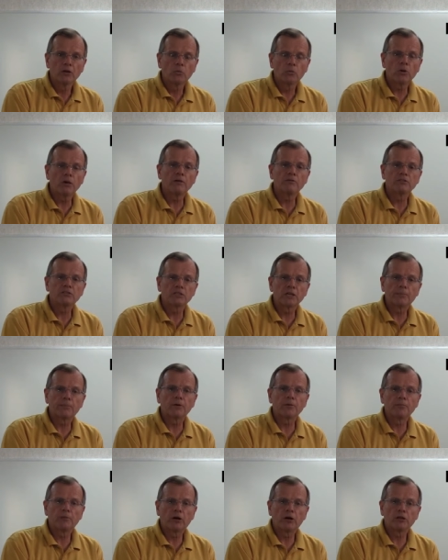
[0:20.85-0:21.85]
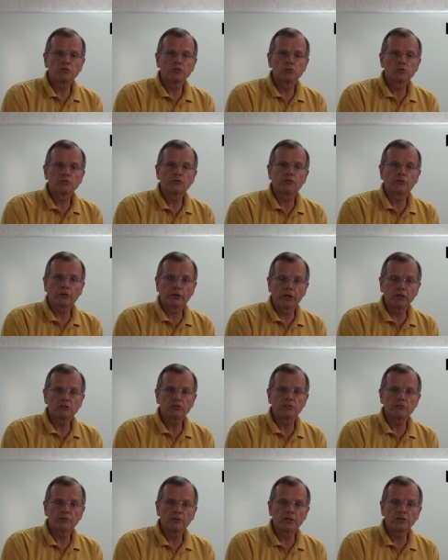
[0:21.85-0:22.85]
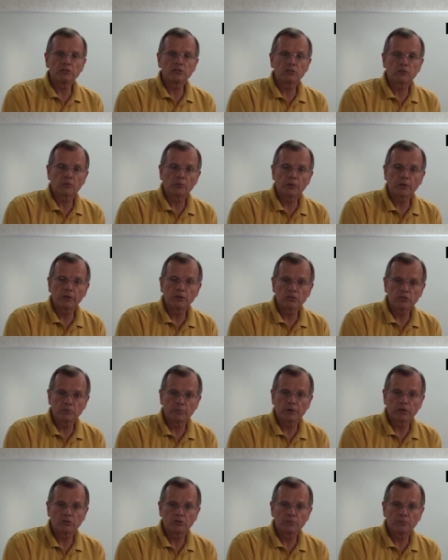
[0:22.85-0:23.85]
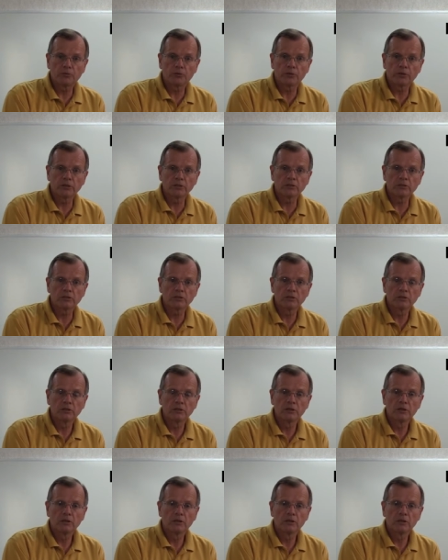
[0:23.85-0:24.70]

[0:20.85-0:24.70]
We have separate modules for each of these three inspection points.